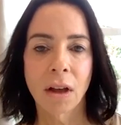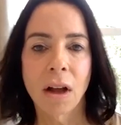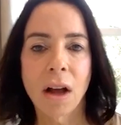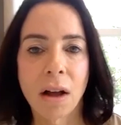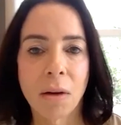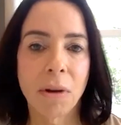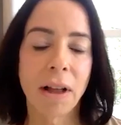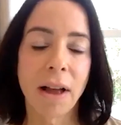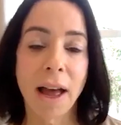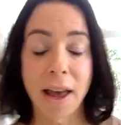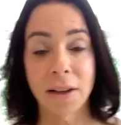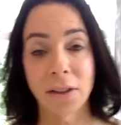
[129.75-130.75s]
Uh, well,
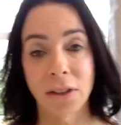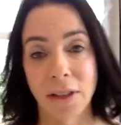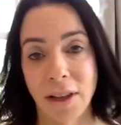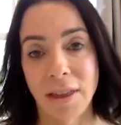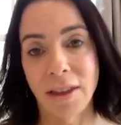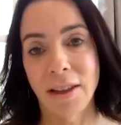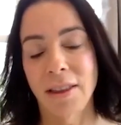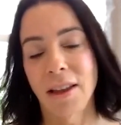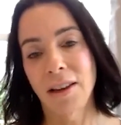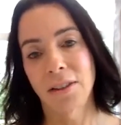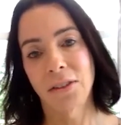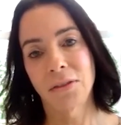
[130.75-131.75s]
I actually think that
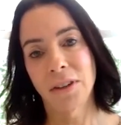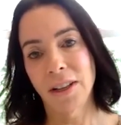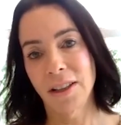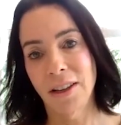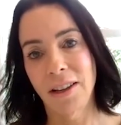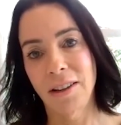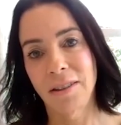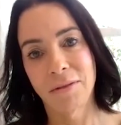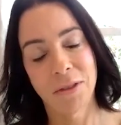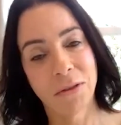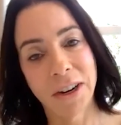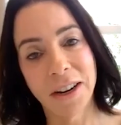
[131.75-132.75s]
it's really
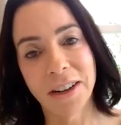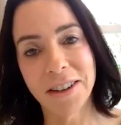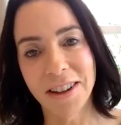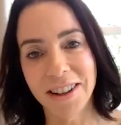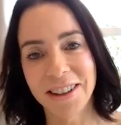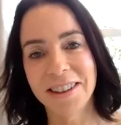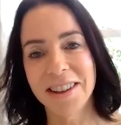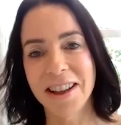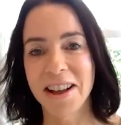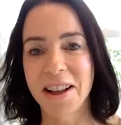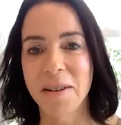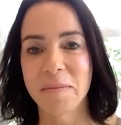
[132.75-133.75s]
critical
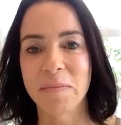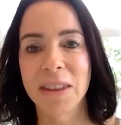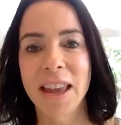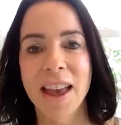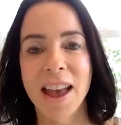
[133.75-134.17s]
um,